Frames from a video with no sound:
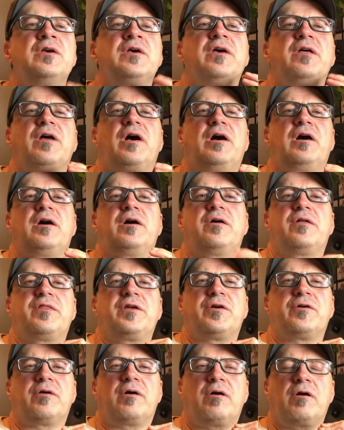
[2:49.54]

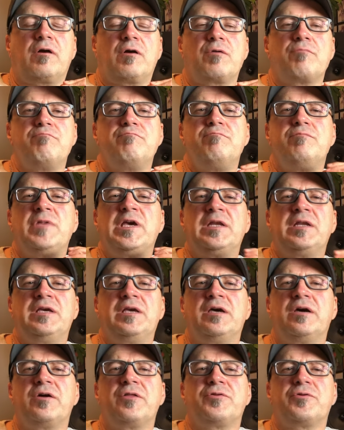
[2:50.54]
There are
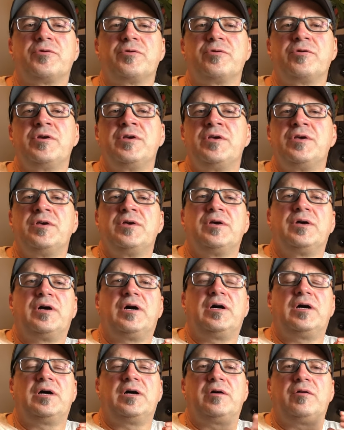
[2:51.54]
many other
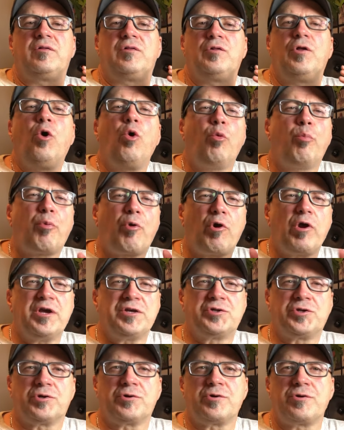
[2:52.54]
low
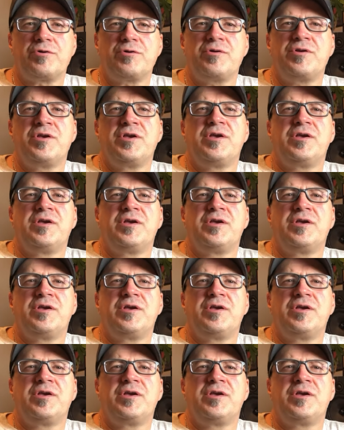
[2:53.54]
pressure